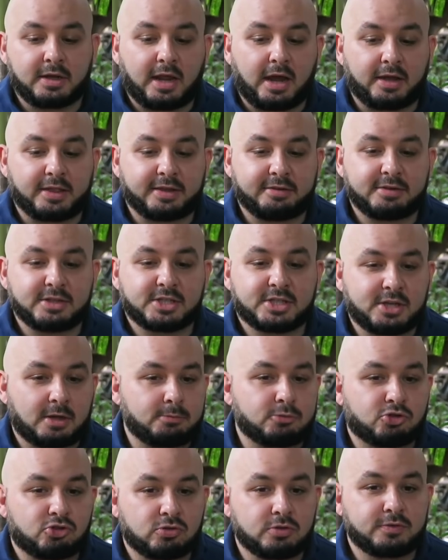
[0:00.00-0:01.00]
Now, there is
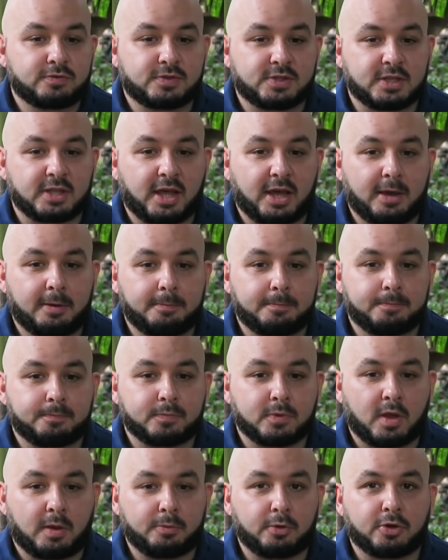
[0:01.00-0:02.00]
some truth to that.
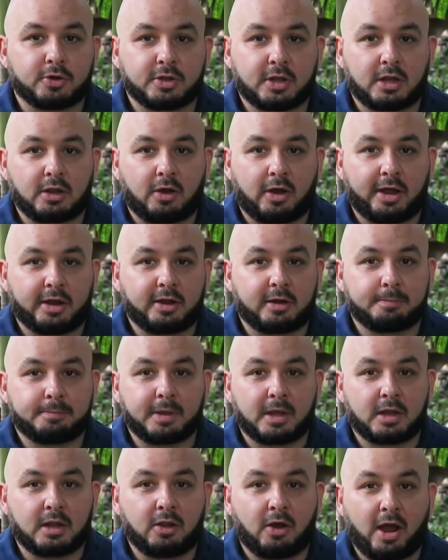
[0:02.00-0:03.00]
I'm not going to lie, and I'd
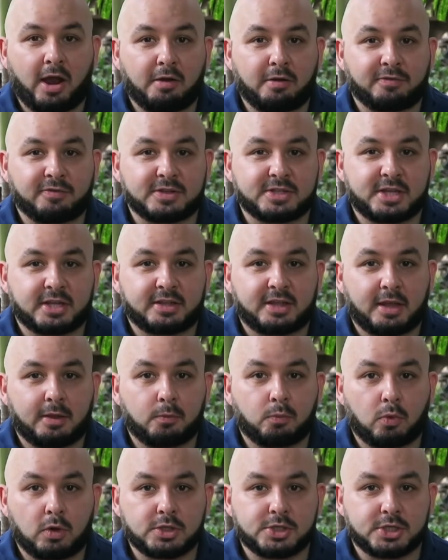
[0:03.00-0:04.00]
be a liar if I said that it
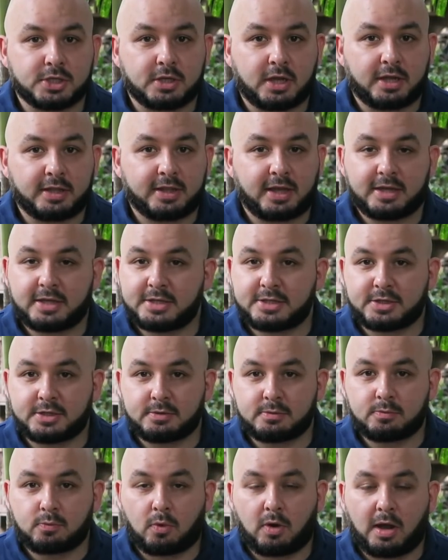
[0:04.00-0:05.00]
wasn't, and that
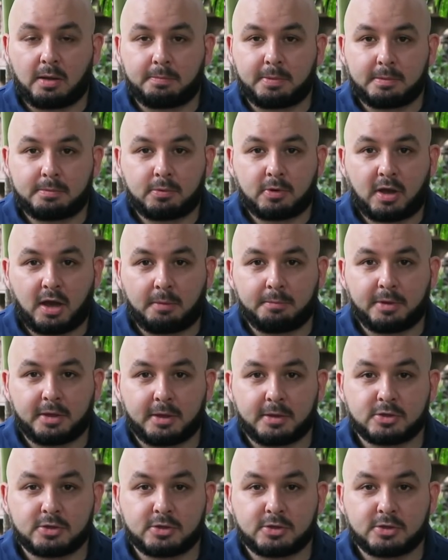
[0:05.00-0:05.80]
isn't why people come here.